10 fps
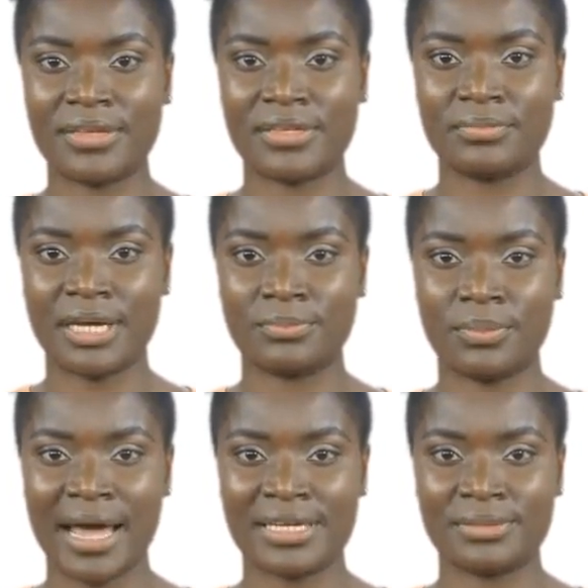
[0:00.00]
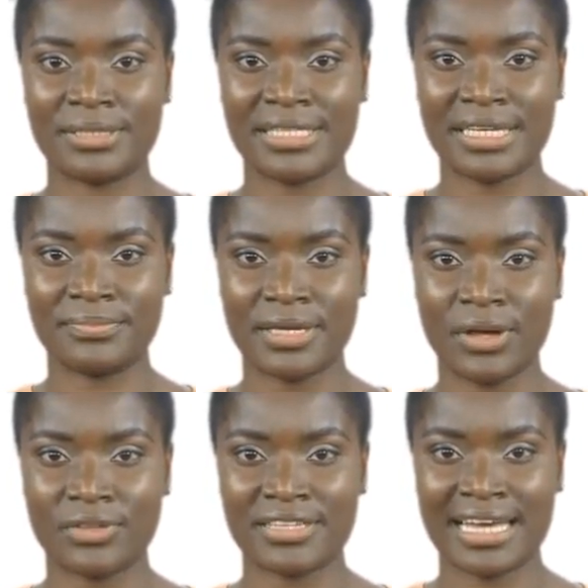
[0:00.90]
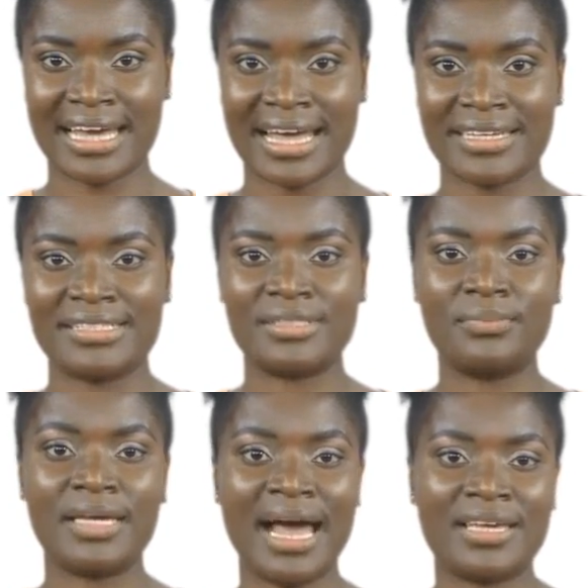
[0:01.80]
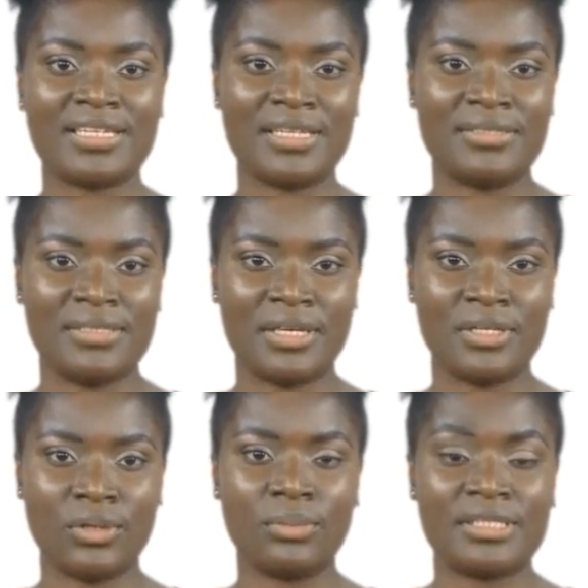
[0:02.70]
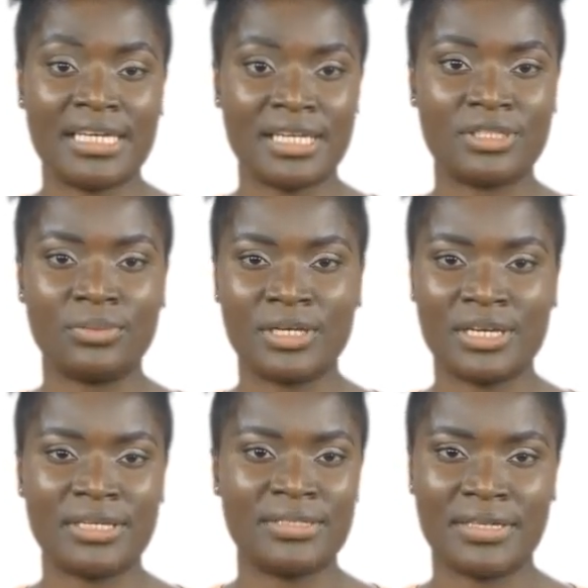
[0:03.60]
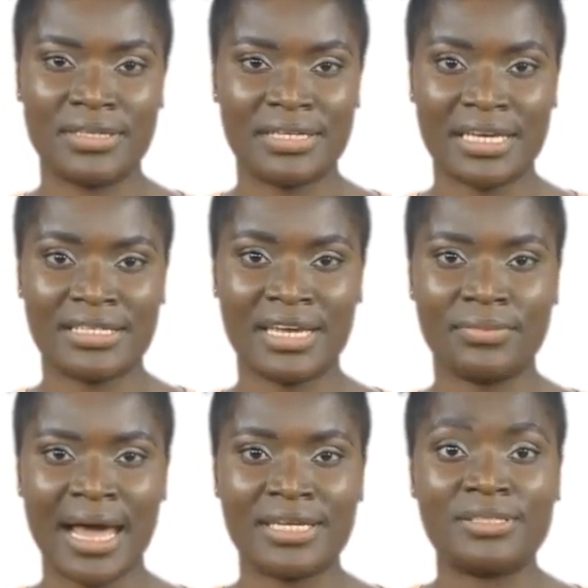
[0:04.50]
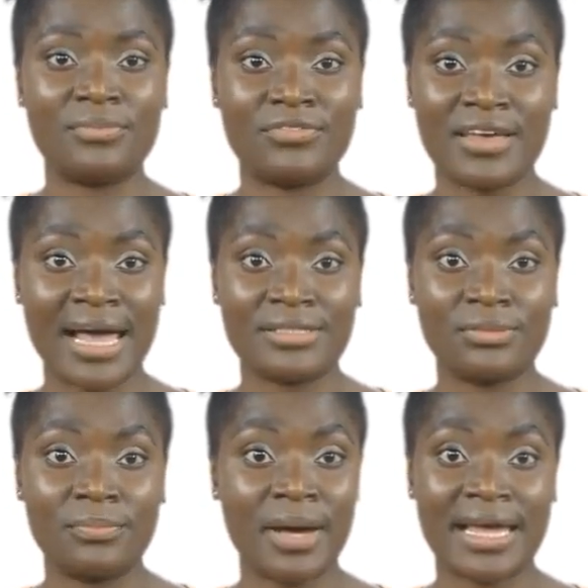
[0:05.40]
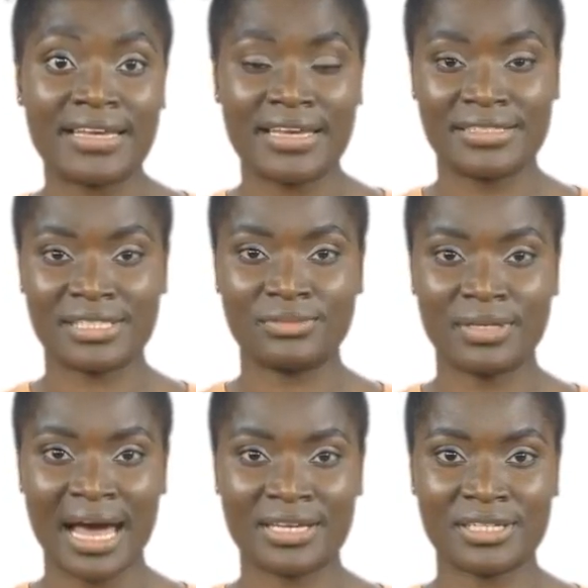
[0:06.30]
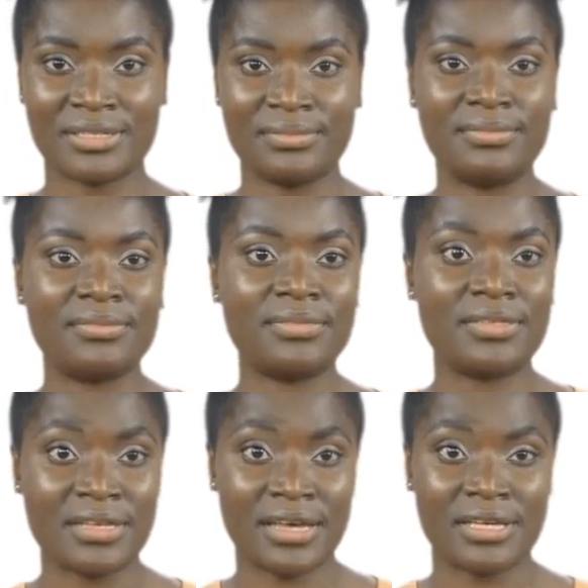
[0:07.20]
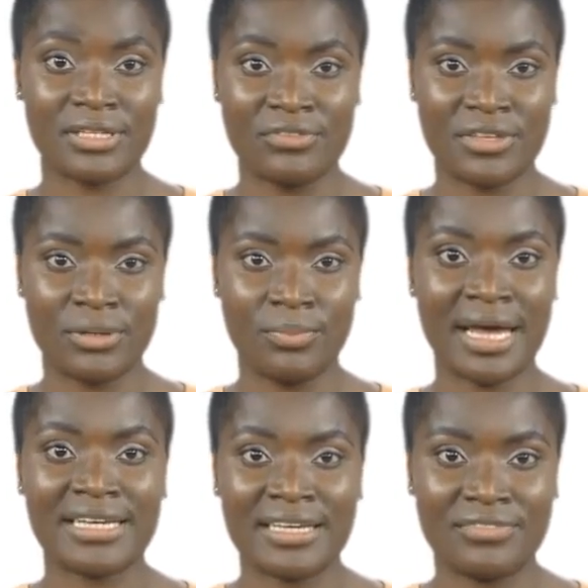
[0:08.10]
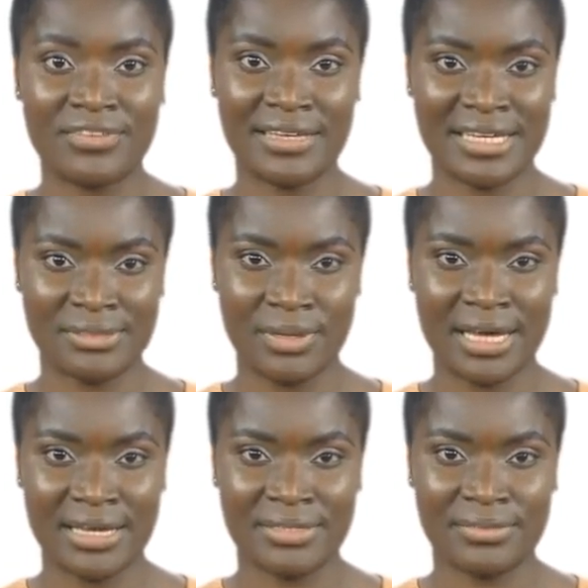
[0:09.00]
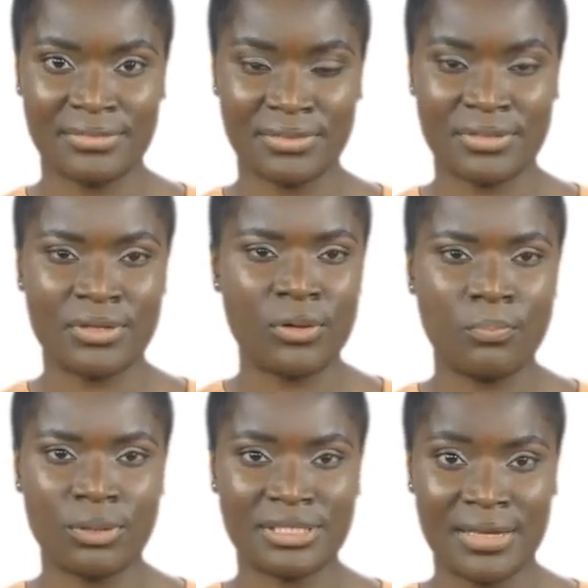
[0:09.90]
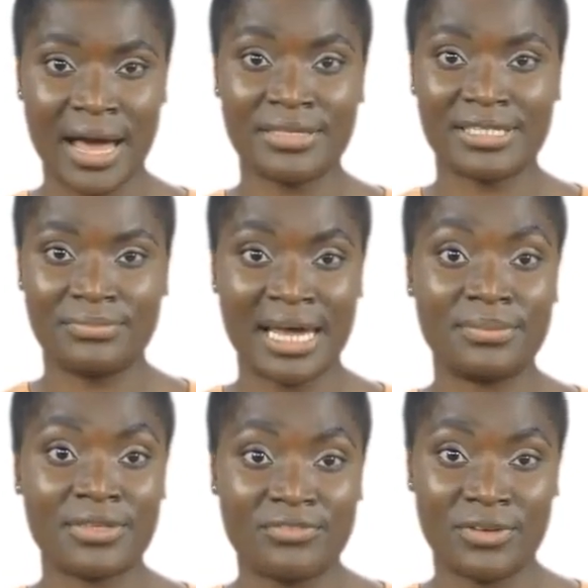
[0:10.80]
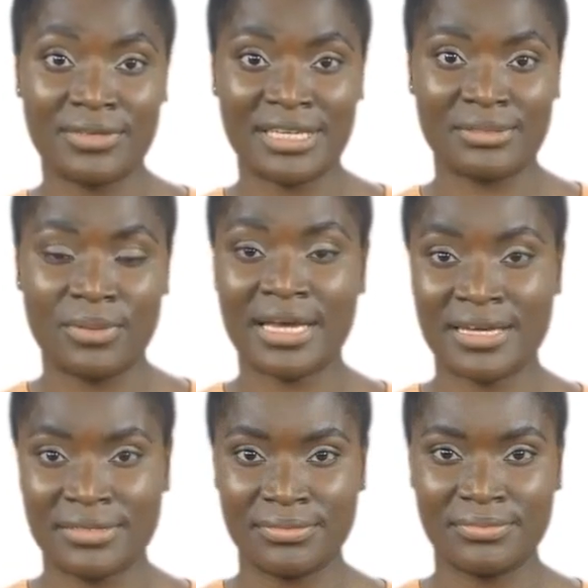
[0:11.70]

People like to assume that after you get this gut reaction, called an intuition, that you then like to reflect on why you had this reaction. You think, why did I feel this way? What about this made me feel this way?